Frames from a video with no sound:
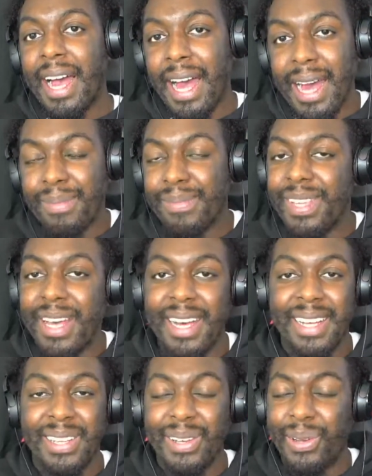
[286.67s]
Khamzat
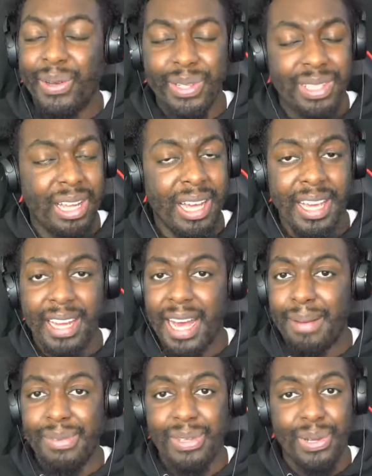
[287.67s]
looks like an
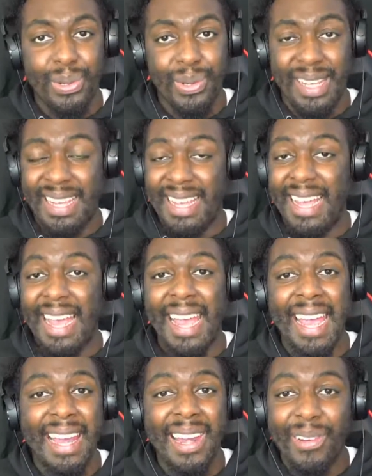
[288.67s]
absolute
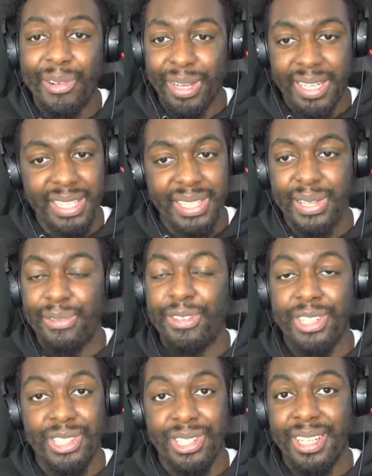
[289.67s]
killer in this
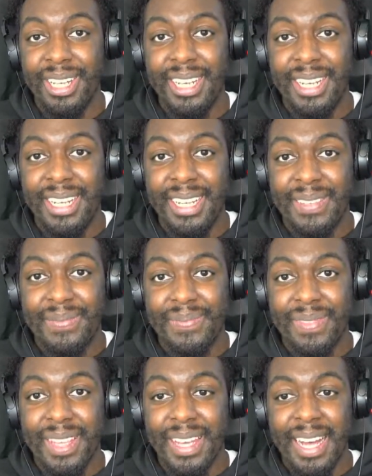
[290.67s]
division.
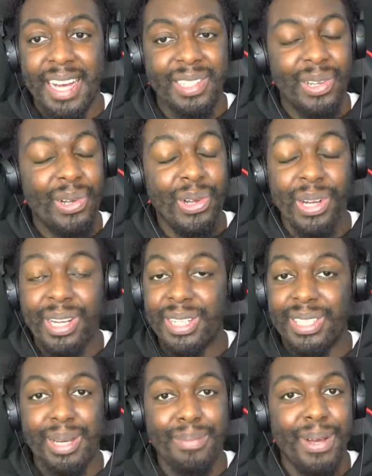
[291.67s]
And you look at
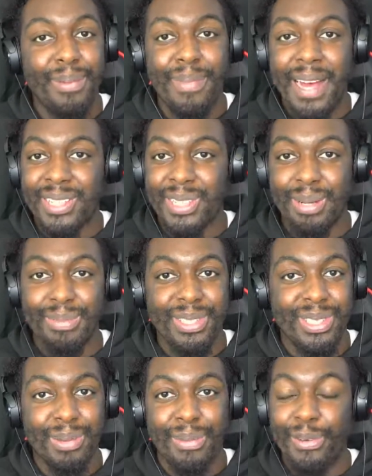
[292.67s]
some of the matchups and
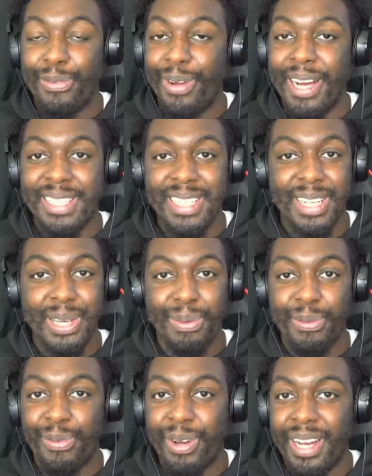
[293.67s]
some of the fights he could be
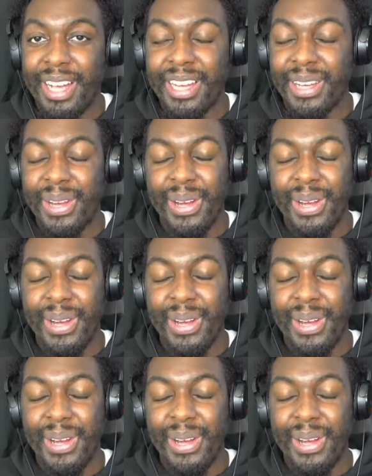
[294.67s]
fighting.